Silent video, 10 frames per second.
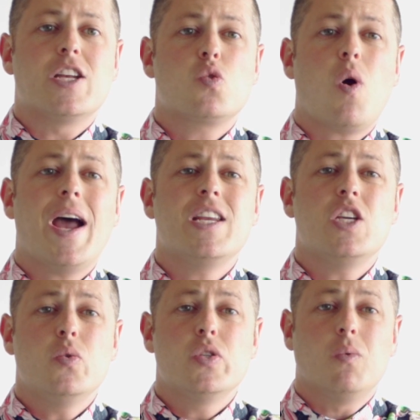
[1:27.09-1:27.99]
try to
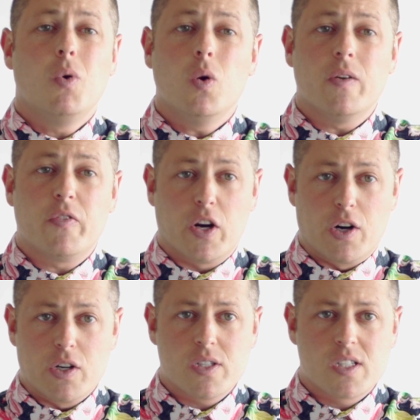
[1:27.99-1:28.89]
use the rule of
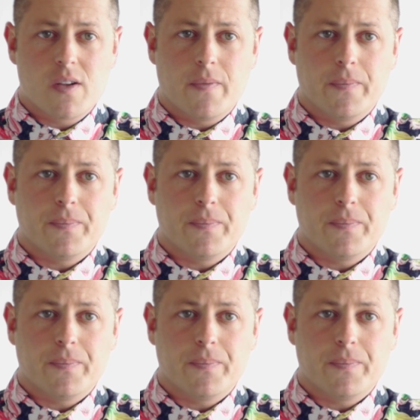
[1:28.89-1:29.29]
thirds.